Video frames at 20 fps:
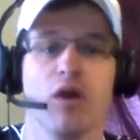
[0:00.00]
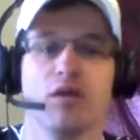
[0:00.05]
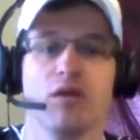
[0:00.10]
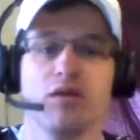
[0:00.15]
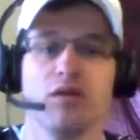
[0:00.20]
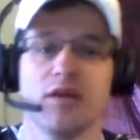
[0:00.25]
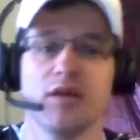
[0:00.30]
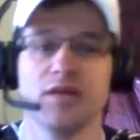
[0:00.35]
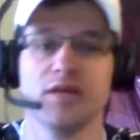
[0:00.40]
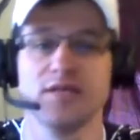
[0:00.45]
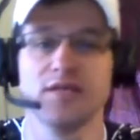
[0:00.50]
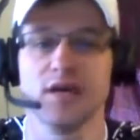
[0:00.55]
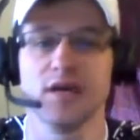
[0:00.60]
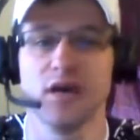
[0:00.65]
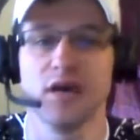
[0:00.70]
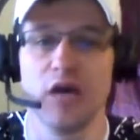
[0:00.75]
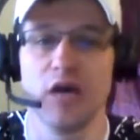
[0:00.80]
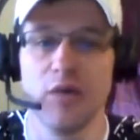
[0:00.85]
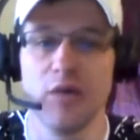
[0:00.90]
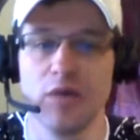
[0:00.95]
look at
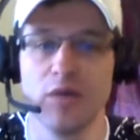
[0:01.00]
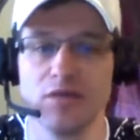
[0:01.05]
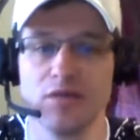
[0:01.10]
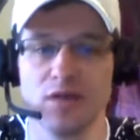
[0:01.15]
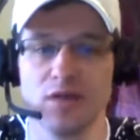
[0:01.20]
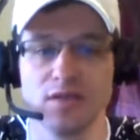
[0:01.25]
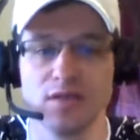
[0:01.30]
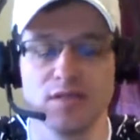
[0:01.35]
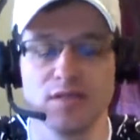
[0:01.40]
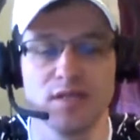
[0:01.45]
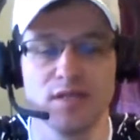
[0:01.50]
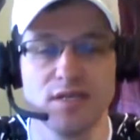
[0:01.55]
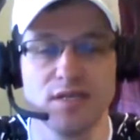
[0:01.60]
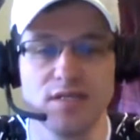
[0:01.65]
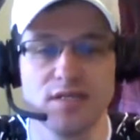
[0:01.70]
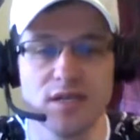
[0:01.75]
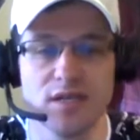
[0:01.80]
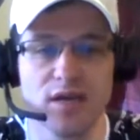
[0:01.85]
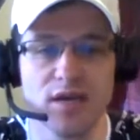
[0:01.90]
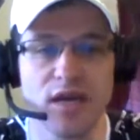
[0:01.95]
Amir Johnson.
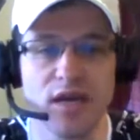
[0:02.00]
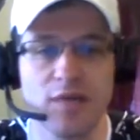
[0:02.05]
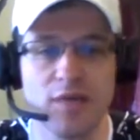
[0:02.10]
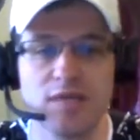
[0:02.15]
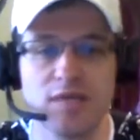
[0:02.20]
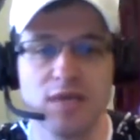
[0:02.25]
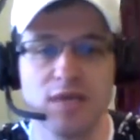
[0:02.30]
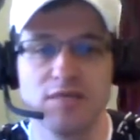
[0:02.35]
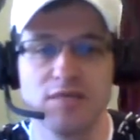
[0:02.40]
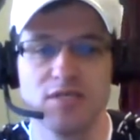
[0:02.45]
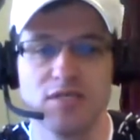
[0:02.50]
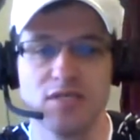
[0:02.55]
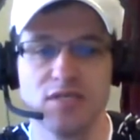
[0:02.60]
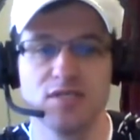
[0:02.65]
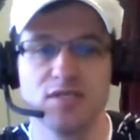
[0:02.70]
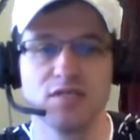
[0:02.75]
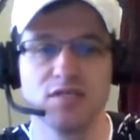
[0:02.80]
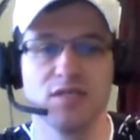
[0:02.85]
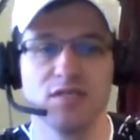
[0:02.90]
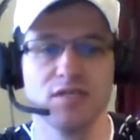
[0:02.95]
He's a game time
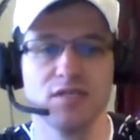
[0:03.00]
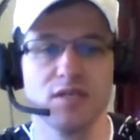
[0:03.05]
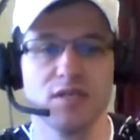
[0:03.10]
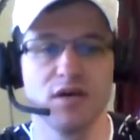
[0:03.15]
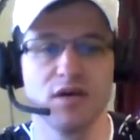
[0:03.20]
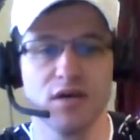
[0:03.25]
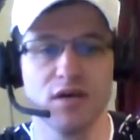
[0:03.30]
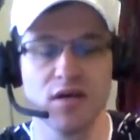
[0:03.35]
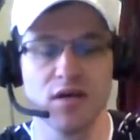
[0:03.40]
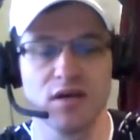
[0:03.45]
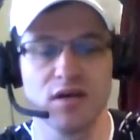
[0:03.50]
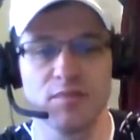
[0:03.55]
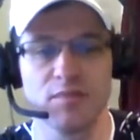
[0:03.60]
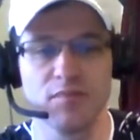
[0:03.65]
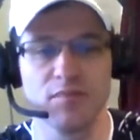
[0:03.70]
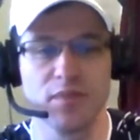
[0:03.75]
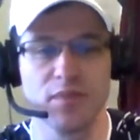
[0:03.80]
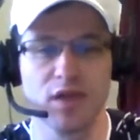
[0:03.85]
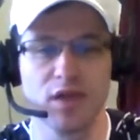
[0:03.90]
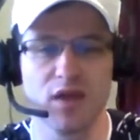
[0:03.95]
decision
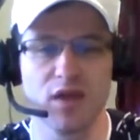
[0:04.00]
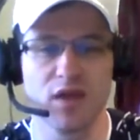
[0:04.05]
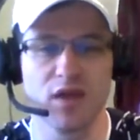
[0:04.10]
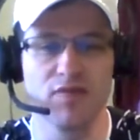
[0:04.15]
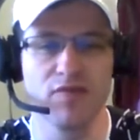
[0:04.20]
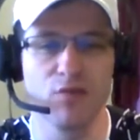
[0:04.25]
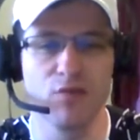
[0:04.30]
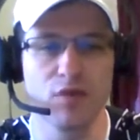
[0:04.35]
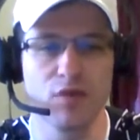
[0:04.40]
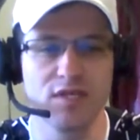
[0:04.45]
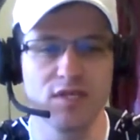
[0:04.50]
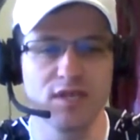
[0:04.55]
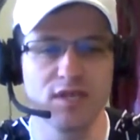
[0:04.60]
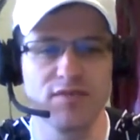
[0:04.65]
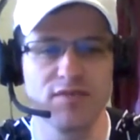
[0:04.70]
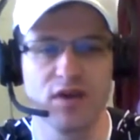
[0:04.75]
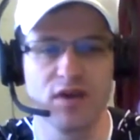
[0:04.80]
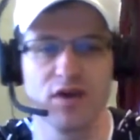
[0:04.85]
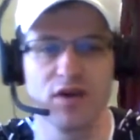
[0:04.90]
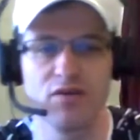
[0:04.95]
at
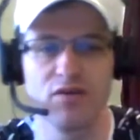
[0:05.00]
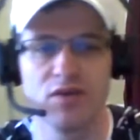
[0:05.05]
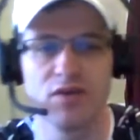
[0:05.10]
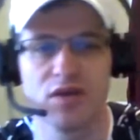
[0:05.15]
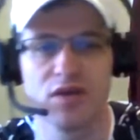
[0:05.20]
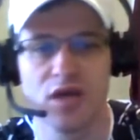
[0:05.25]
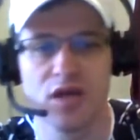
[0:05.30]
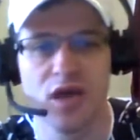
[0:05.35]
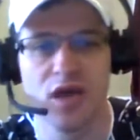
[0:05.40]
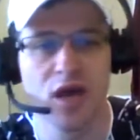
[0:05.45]
4,700.